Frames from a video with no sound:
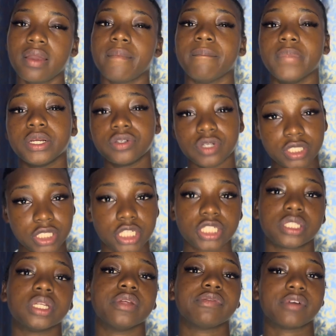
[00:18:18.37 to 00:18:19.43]
make sure you
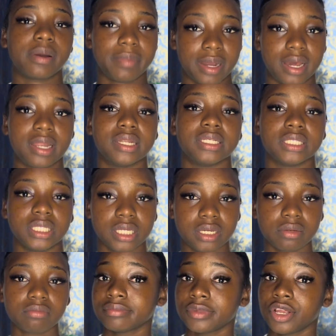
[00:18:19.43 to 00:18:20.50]
study pharmacology.
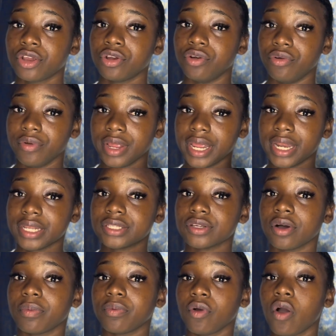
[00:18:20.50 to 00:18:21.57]
Read it
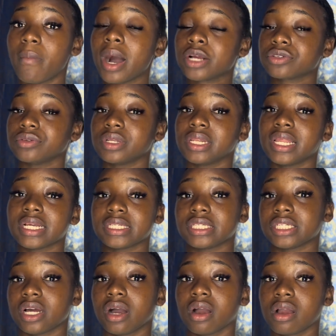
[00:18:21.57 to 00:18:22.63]
up, go back to the
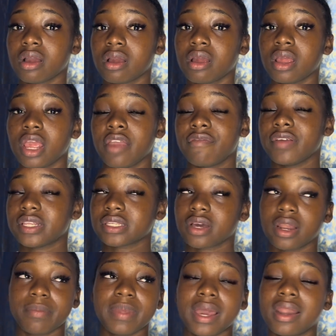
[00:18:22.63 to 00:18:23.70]
lecture. If it's
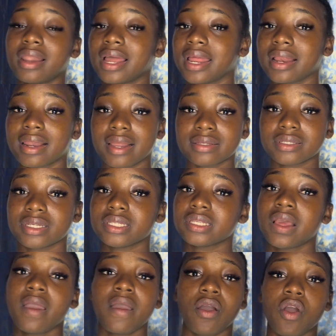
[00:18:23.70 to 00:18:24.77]
gonna be online classes,
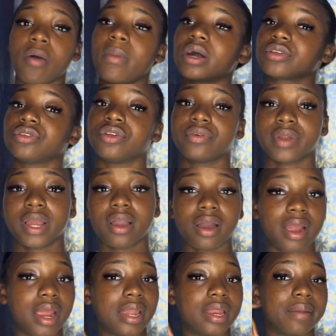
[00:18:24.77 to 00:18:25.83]
go back to the
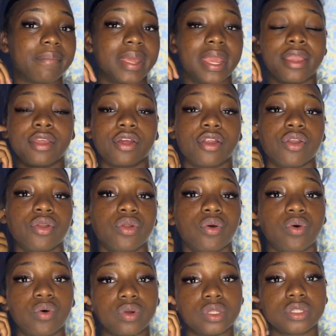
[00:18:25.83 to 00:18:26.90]
recording, make your
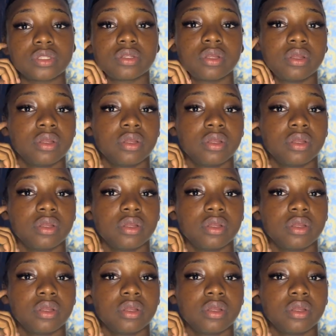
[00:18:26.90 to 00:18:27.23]
notes,